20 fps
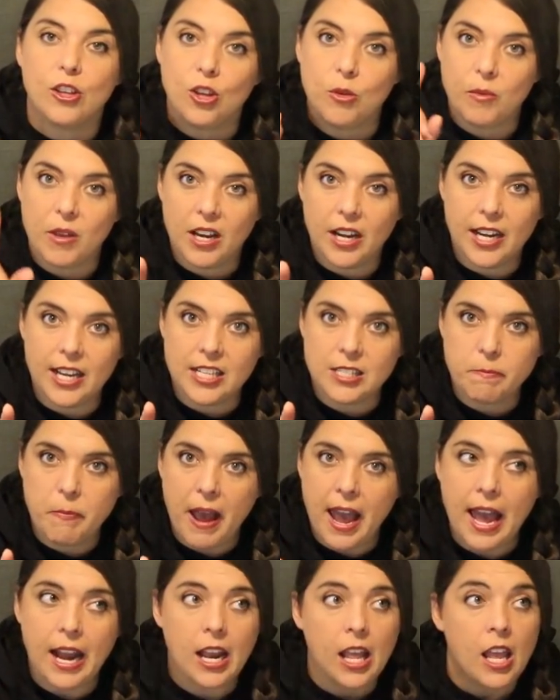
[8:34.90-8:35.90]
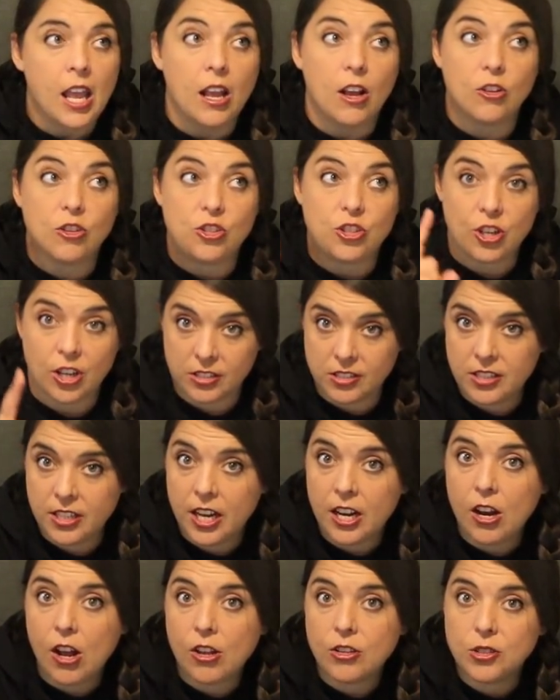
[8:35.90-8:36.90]
Humidity is bad. Dust
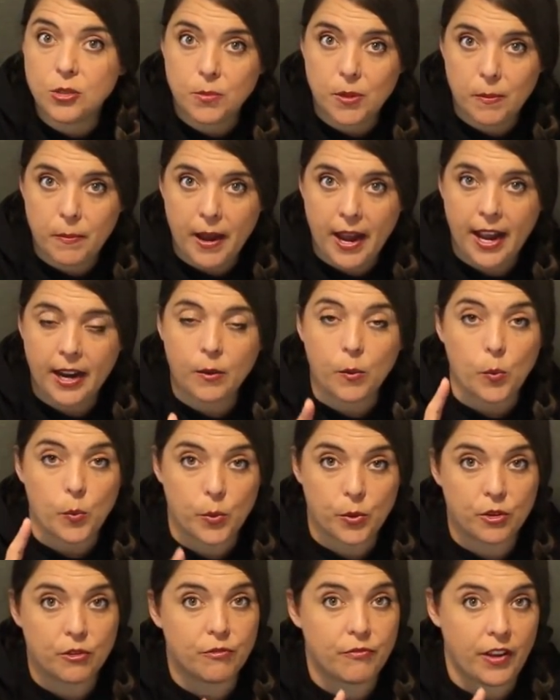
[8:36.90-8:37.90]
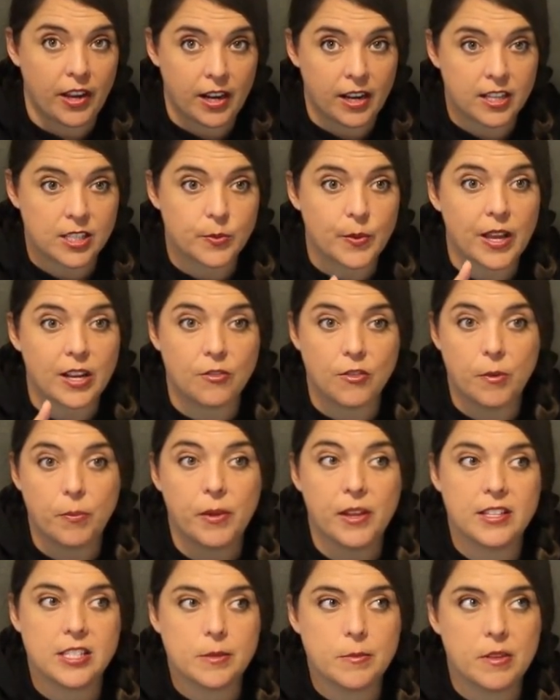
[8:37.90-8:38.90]
can also be bad. When we were in Phoenix, we had to
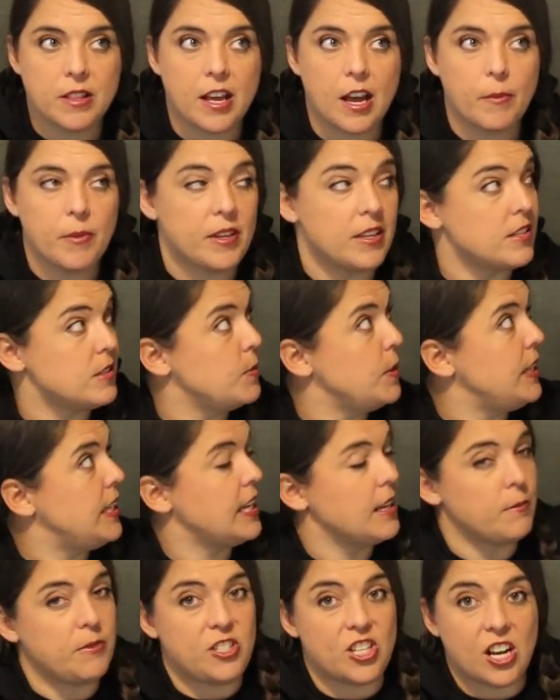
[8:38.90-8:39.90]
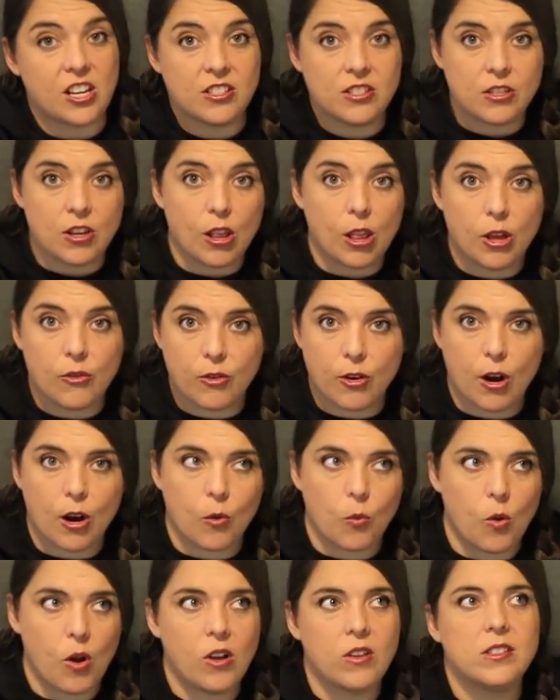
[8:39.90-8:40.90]
replace them a lot because we'd get dust all over
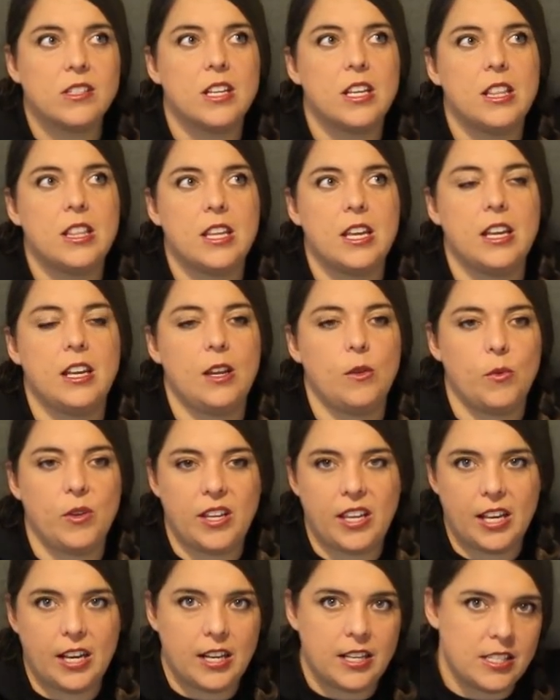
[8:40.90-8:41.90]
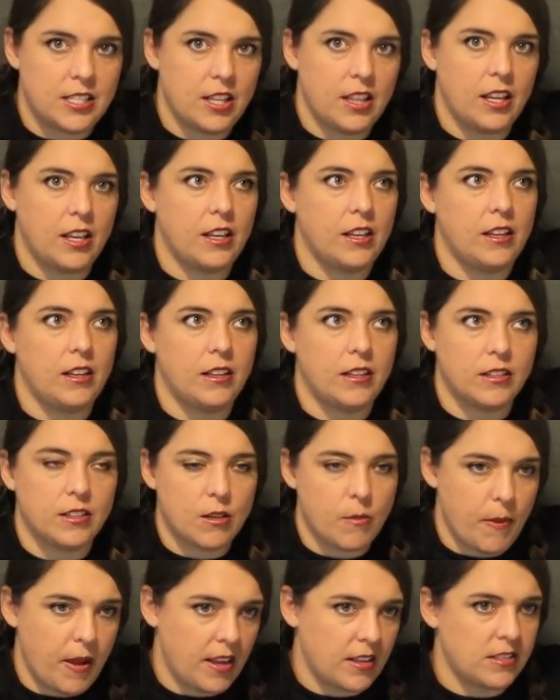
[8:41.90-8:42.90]
our walls and then it would get into the
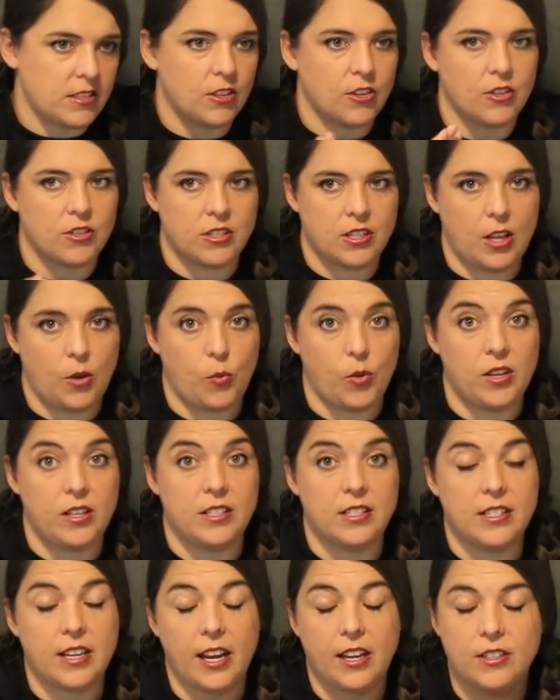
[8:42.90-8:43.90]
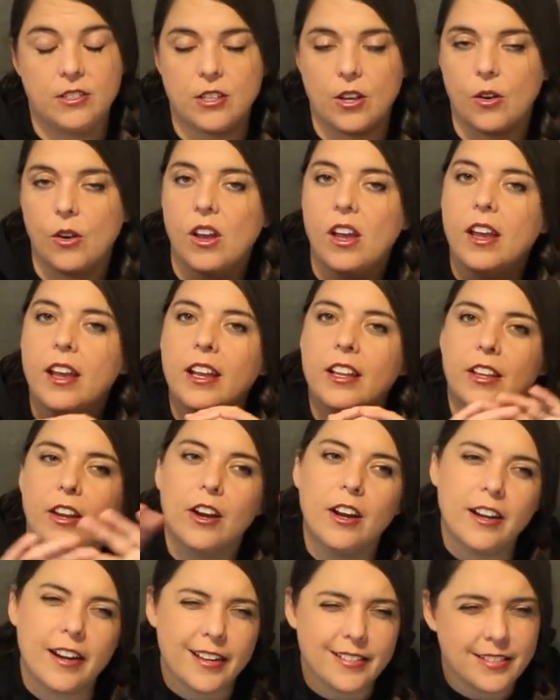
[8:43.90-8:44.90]
command stickers and they wouldn't stay. So
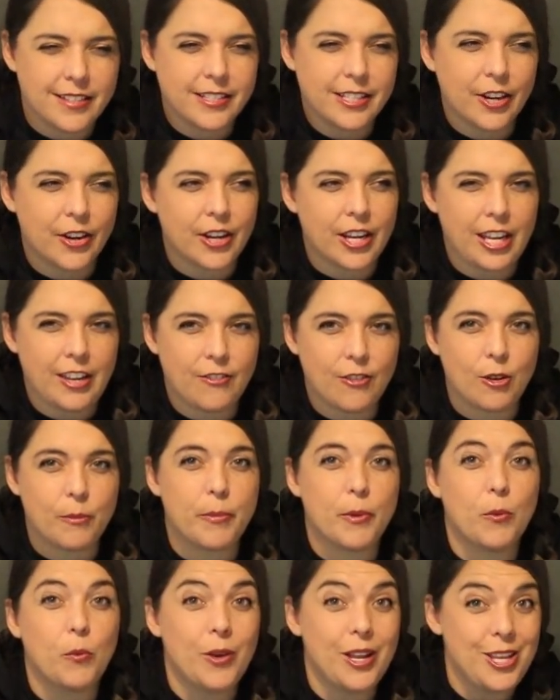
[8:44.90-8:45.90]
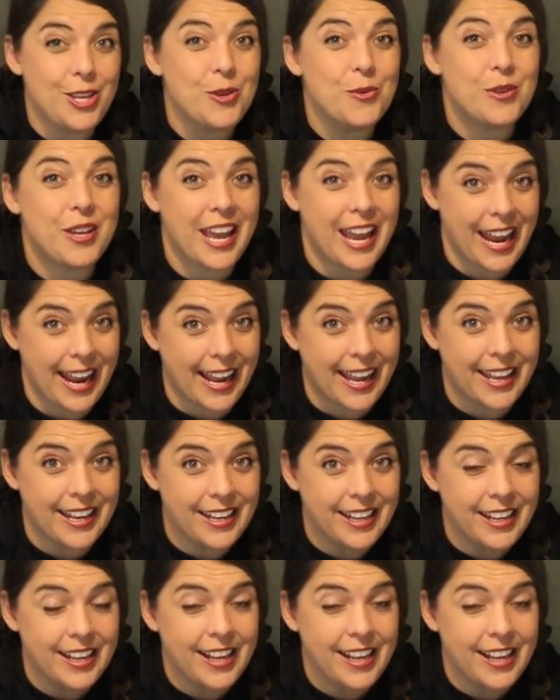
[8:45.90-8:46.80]
they're a necessary evil, but when you can,